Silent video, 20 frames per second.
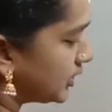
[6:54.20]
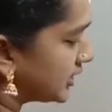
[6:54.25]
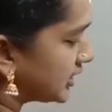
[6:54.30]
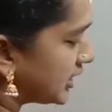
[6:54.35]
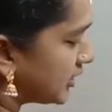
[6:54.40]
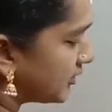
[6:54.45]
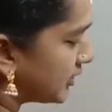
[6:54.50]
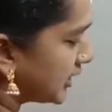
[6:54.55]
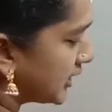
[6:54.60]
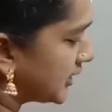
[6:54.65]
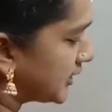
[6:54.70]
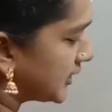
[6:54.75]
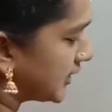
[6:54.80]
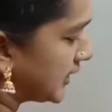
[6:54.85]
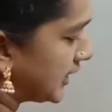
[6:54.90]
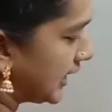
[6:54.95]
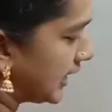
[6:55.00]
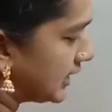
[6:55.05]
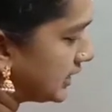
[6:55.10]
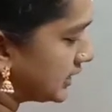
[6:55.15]
given as
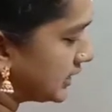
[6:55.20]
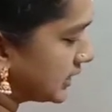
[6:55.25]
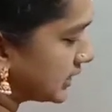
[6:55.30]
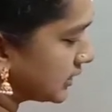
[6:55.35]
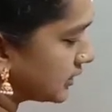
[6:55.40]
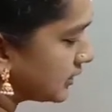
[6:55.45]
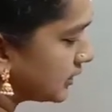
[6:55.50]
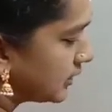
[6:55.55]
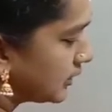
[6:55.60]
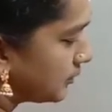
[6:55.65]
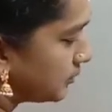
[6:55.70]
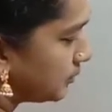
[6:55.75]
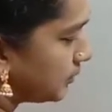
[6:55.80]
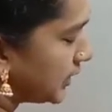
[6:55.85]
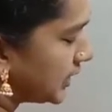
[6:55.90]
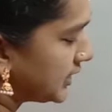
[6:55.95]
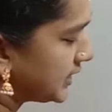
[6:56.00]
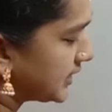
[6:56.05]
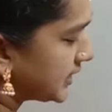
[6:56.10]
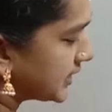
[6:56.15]
8
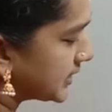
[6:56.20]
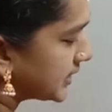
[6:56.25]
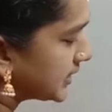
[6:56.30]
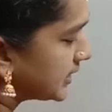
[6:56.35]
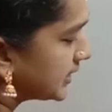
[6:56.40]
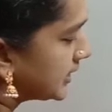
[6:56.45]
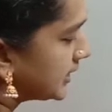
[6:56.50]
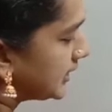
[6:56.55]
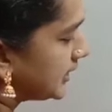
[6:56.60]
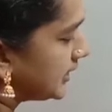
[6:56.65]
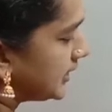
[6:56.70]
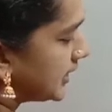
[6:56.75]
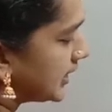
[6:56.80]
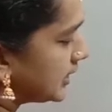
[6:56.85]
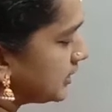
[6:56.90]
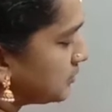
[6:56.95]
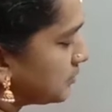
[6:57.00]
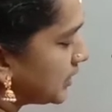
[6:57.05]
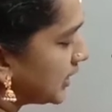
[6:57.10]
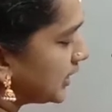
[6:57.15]
plus n
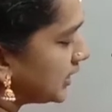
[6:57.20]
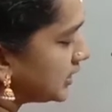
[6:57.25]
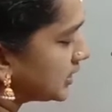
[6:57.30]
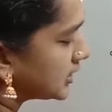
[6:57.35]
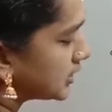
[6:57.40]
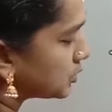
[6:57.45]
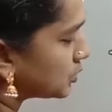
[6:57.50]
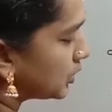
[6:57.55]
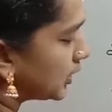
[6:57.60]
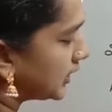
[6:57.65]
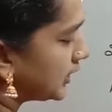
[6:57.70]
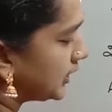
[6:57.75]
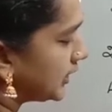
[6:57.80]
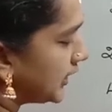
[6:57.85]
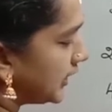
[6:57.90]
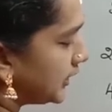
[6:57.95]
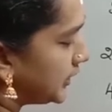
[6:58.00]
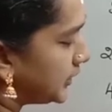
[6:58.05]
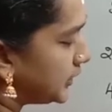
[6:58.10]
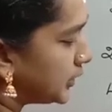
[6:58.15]
minus 1
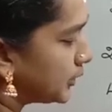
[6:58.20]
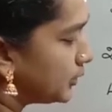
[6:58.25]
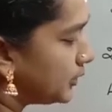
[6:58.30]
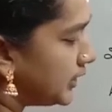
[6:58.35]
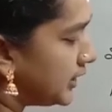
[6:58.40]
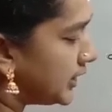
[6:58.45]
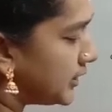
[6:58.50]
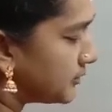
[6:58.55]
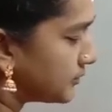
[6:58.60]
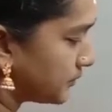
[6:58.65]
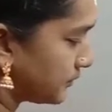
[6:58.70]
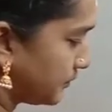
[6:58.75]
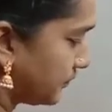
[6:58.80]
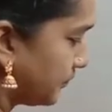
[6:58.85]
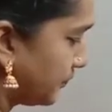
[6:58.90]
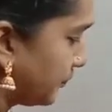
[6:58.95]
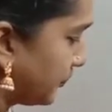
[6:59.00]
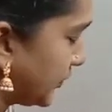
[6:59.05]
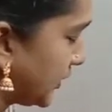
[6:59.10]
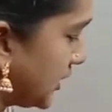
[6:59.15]
into d.
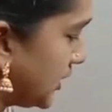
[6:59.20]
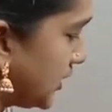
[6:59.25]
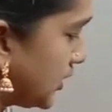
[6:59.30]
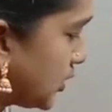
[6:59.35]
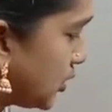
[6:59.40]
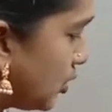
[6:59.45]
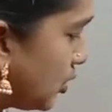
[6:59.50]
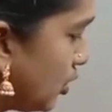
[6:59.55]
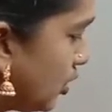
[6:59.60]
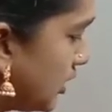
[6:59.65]
So